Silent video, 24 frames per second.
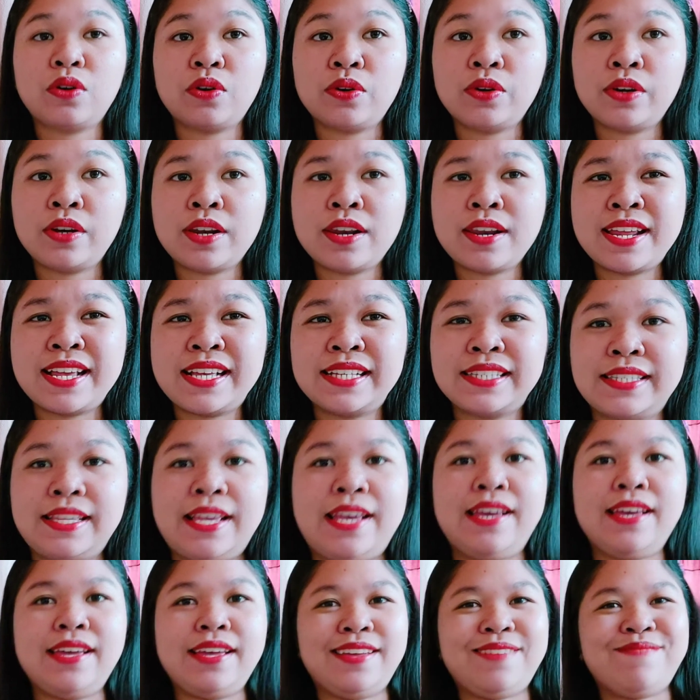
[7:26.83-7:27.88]

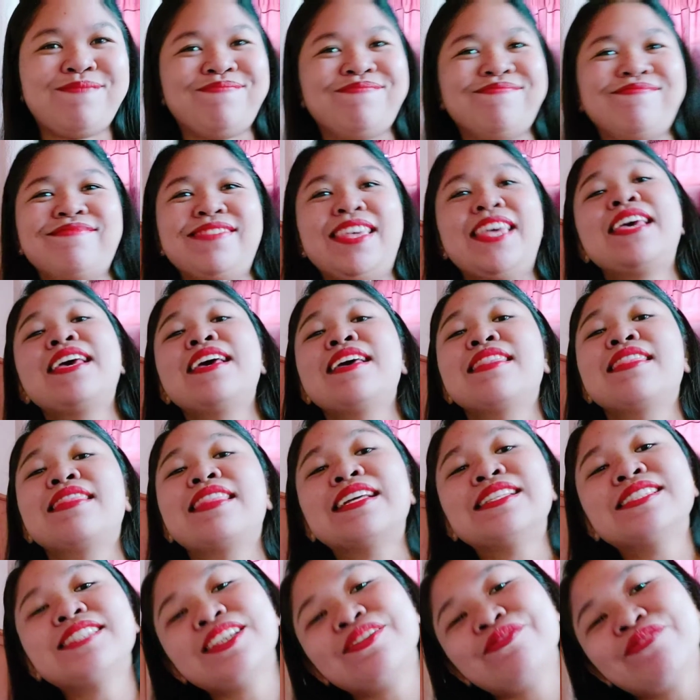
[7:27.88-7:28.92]
Conise.
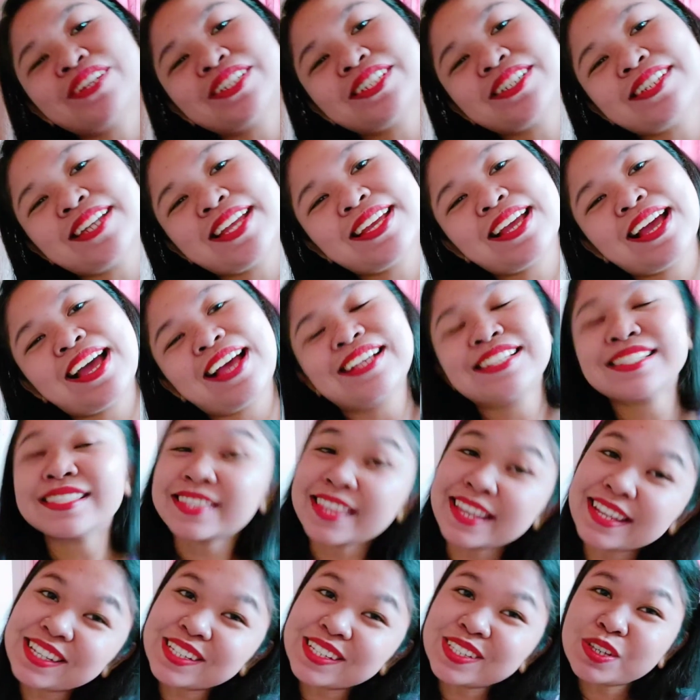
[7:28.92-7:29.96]
That's it for today, guys.
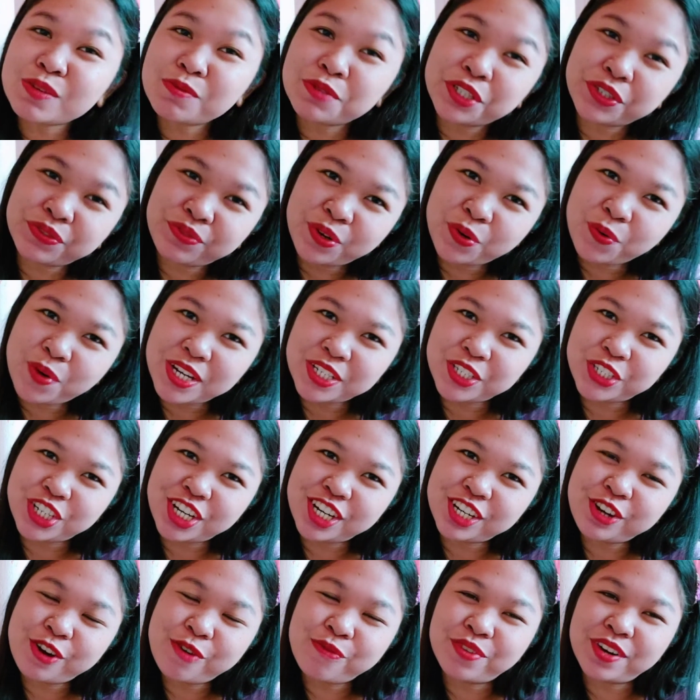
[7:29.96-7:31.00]
Thank you so much for
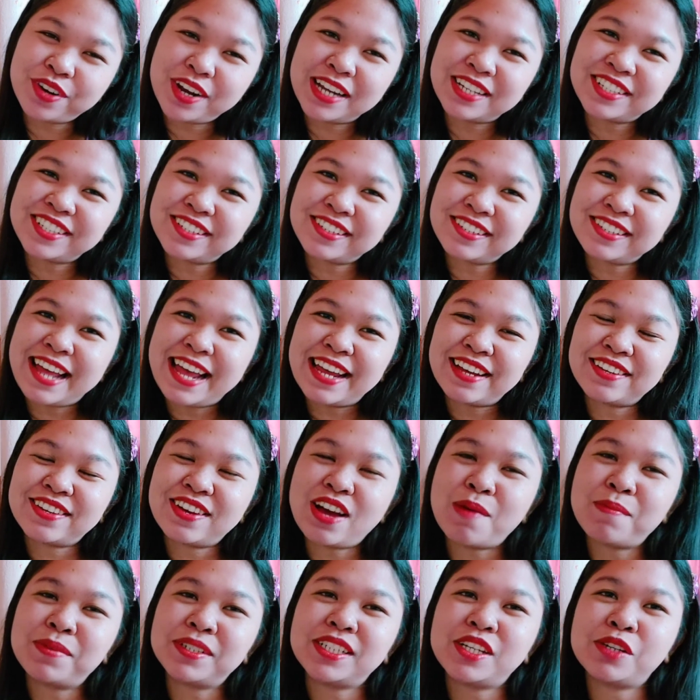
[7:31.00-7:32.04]
watching. Don't forget to like,
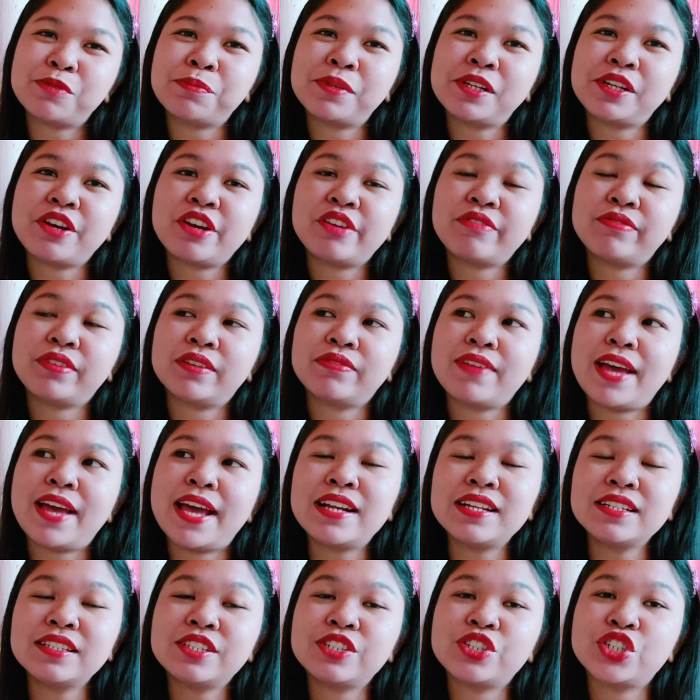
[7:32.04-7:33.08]
comment down below if you
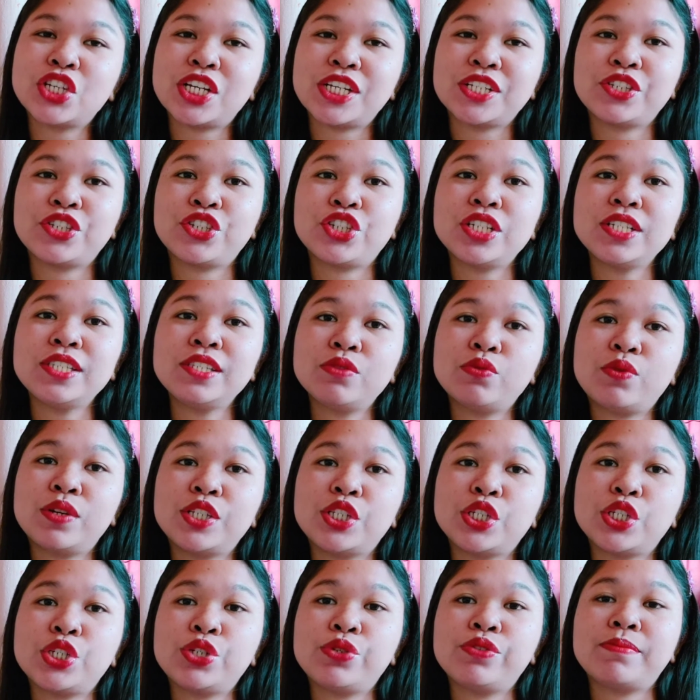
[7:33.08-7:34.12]
have any suggestions or
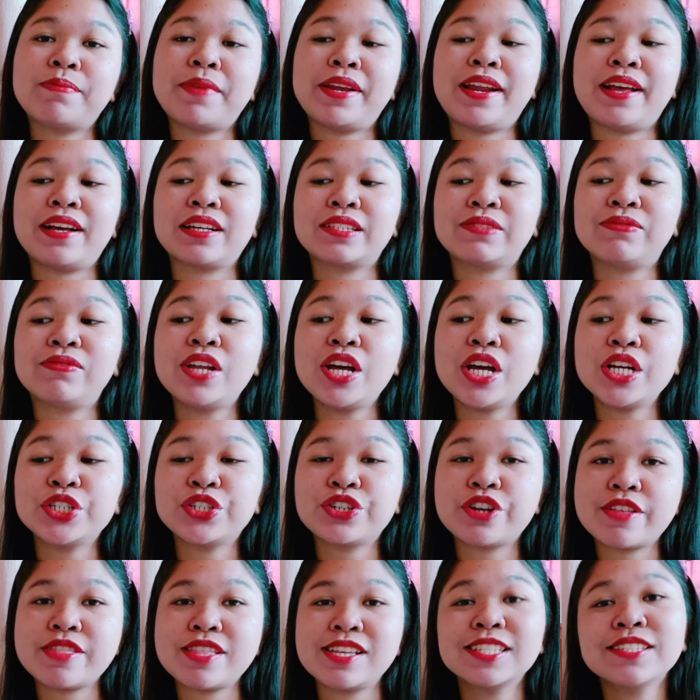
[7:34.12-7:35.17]
what to do in my next
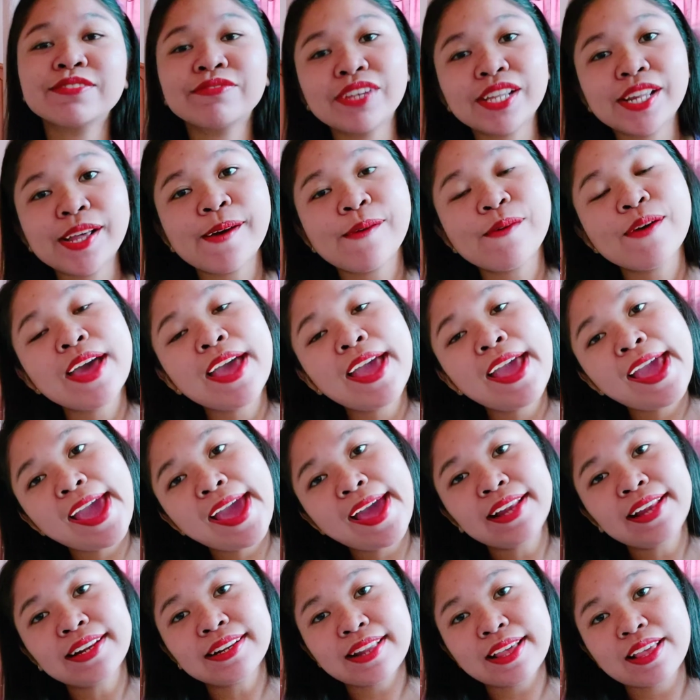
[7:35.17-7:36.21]
vlog. Share this video
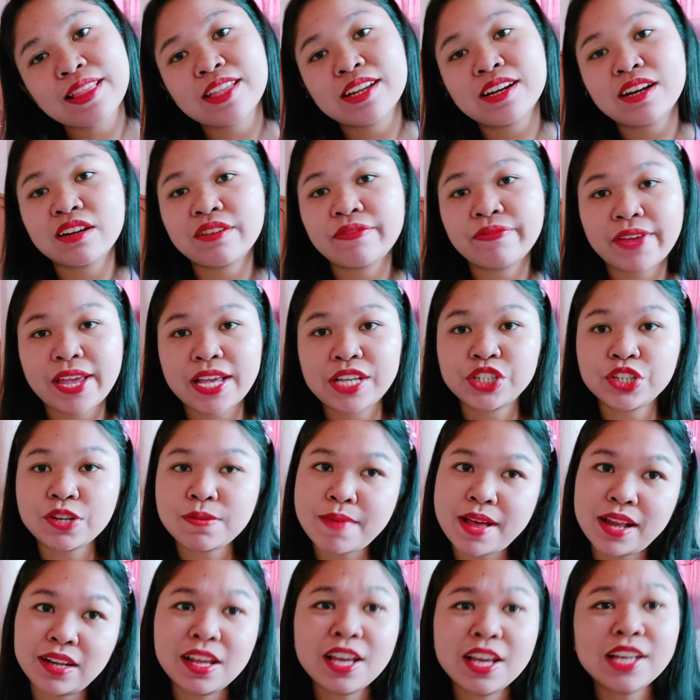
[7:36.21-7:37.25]
and click the
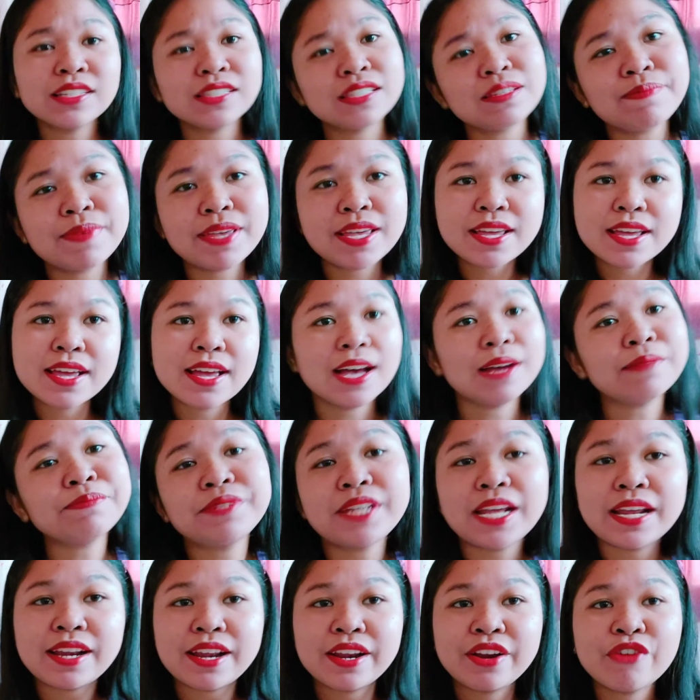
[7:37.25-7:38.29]
notification bell to be
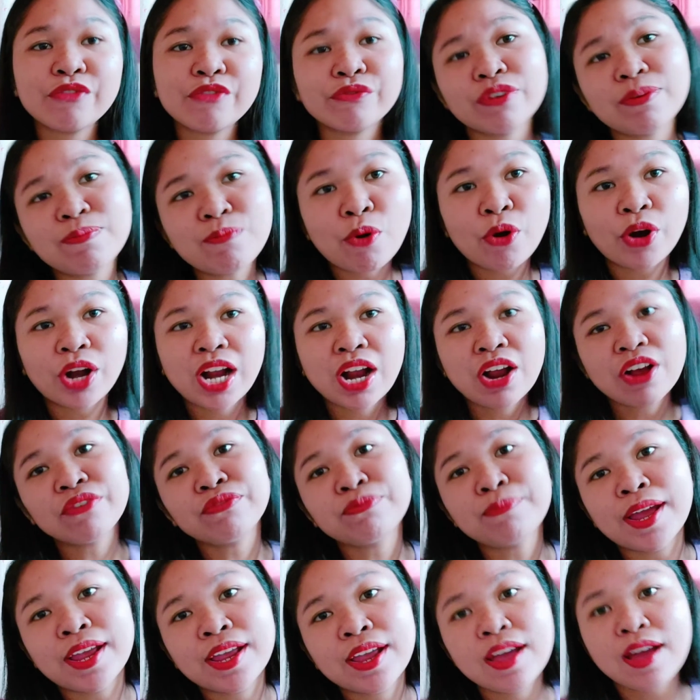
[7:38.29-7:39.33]
updated for more
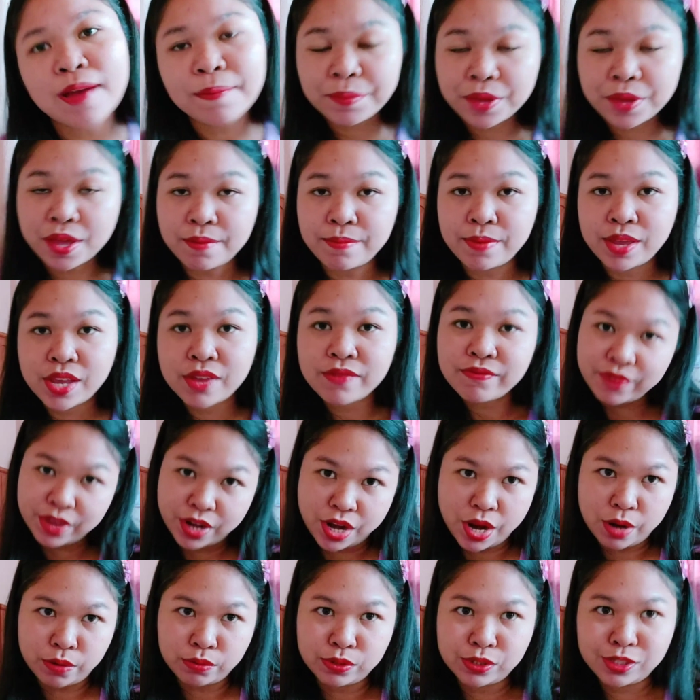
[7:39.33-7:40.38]
of my upcoming
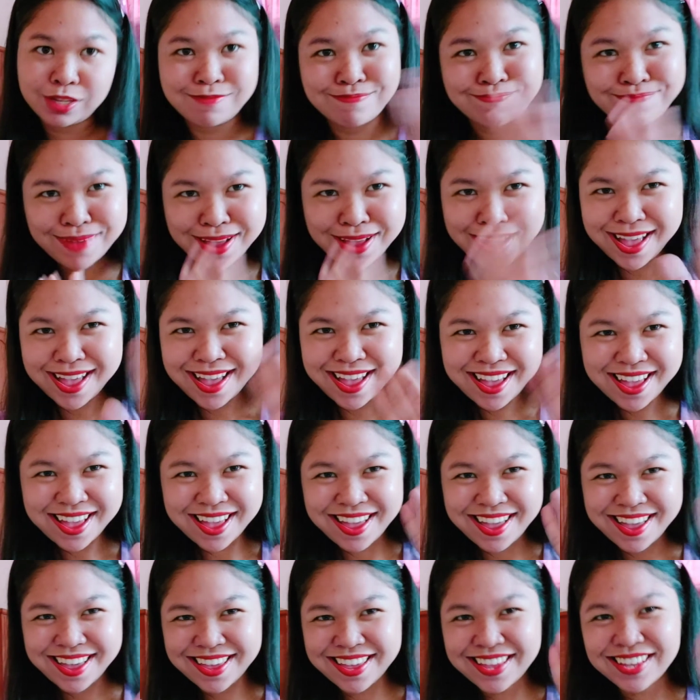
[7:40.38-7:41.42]
videos.
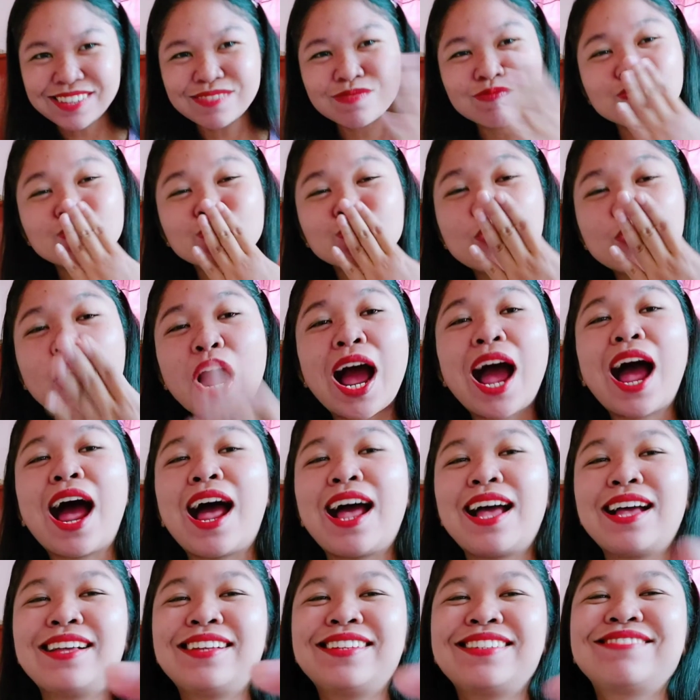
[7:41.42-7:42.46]

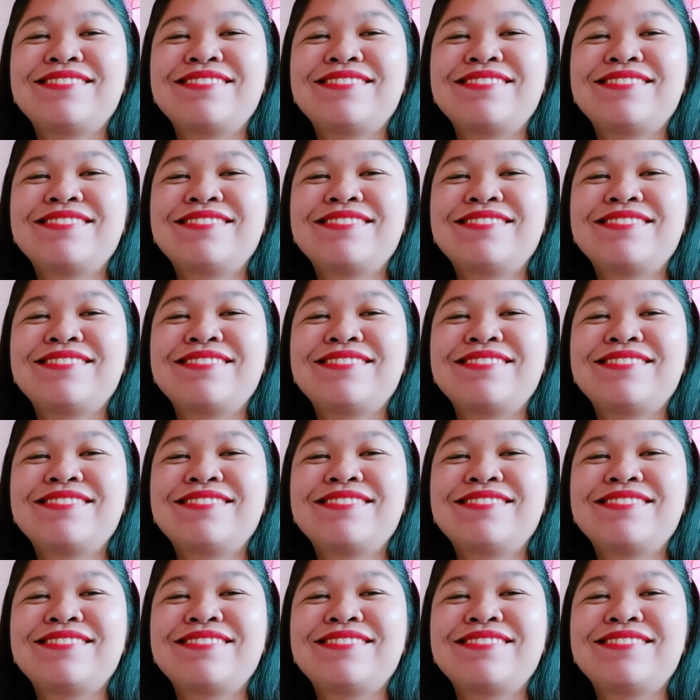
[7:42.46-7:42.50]
Bye!